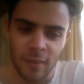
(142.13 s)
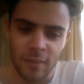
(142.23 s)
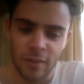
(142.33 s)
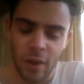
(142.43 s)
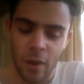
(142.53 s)

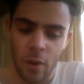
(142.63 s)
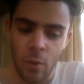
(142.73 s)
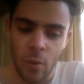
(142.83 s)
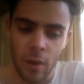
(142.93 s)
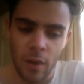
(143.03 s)

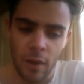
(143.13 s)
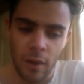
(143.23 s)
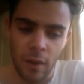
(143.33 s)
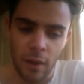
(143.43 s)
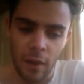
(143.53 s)
So
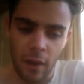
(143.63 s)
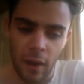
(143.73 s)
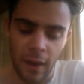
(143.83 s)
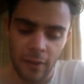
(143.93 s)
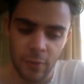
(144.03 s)

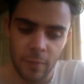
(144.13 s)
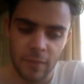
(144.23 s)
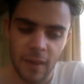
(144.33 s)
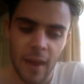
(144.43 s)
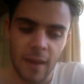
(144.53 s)
I guess what I'm
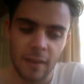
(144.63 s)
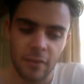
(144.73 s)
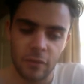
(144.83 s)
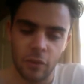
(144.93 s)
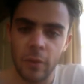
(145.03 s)
saying is
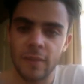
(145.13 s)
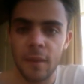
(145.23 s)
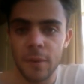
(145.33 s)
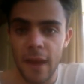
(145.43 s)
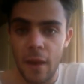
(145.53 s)
there's always
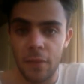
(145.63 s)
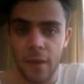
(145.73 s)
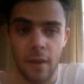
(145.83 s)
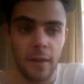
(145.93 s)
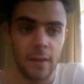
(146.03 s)
somebody out
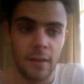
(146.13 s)
there.